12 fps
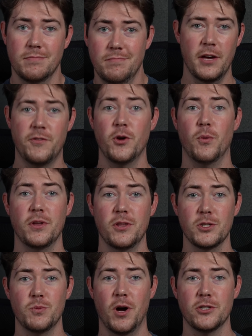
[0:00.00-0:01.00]
If you're one of
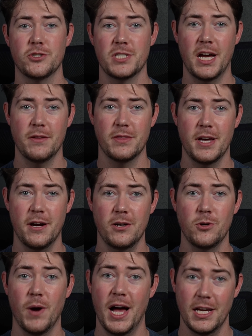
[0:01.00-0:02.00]
those watchers out there
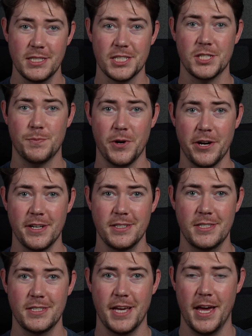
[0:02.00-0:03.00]
who has
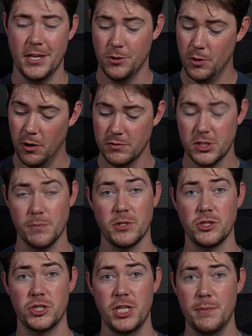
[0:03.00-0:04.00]
experience and you know of something
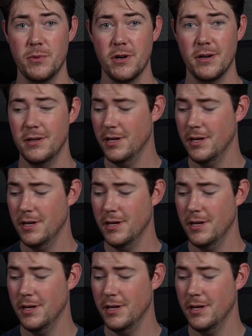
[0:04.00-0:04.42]
cheaper,